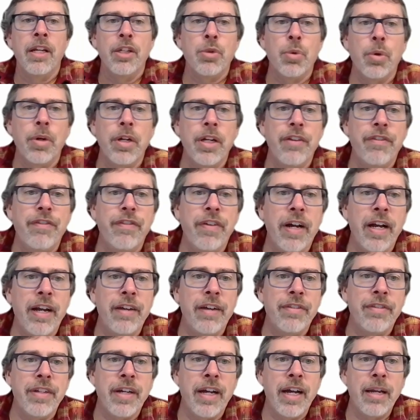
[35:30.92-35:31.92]

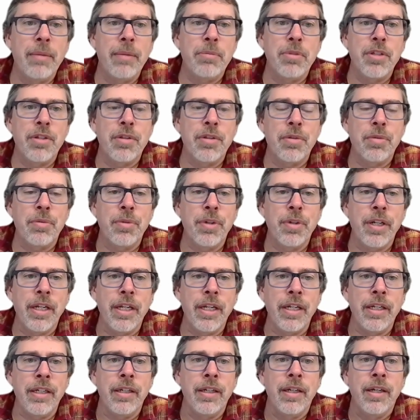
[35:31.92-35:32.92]
25 times
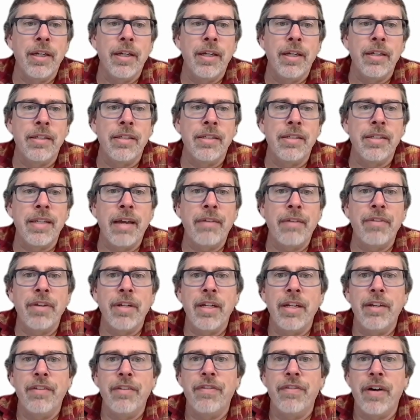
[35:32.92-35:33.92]
3 is
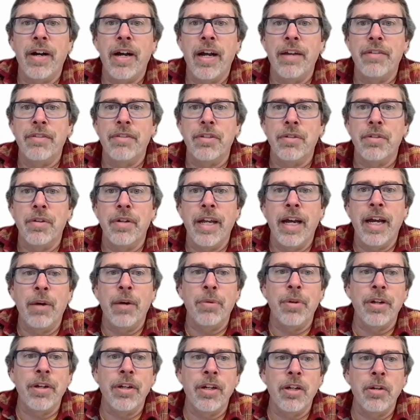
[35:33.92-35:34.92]
75. So now
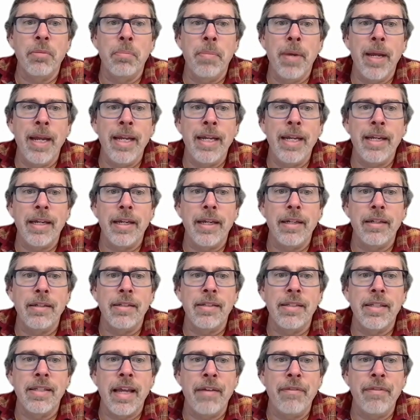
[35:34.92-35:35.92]
we're going to make it
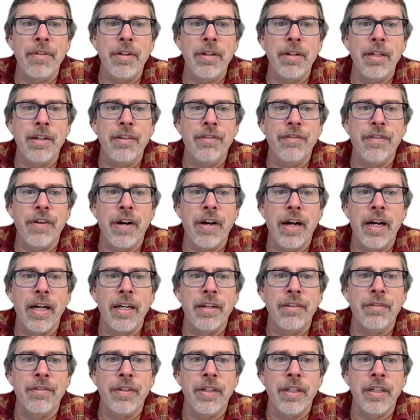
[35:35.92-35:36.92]

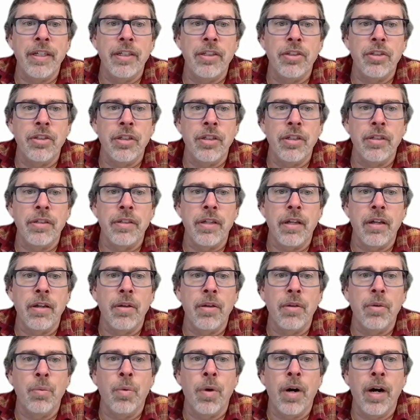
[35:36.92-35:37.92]
75 inches
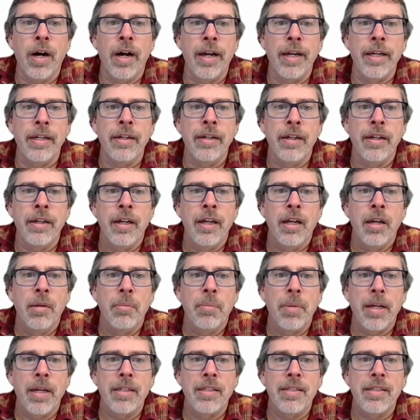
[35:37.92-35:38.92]
wide
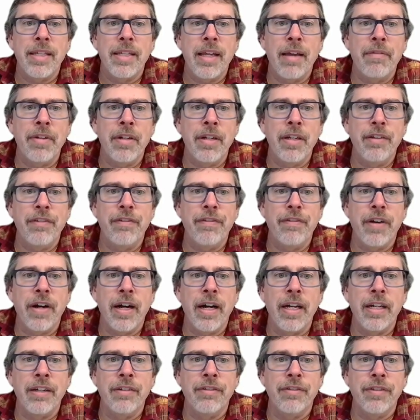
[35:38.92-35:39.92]
by
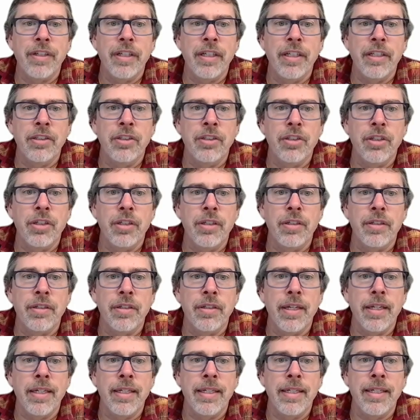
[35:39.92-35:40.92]
75 inches
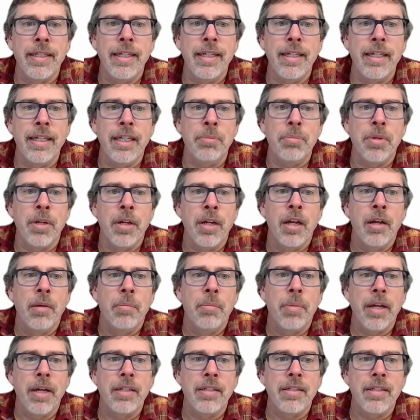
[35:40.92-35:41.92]
deep
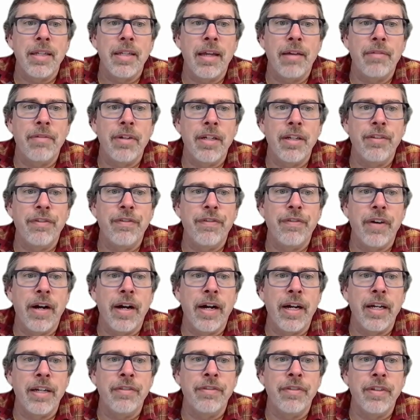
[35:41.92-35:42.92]
by
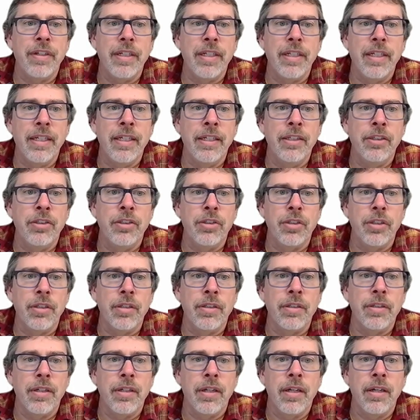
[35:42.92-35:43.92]
75
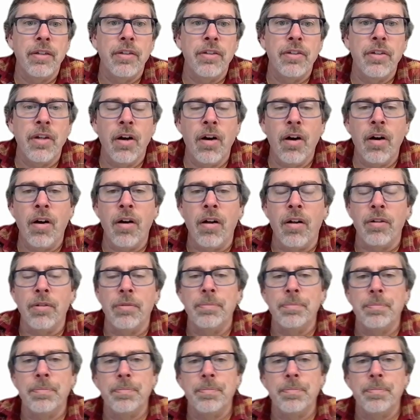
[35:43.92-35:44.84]
inches tall.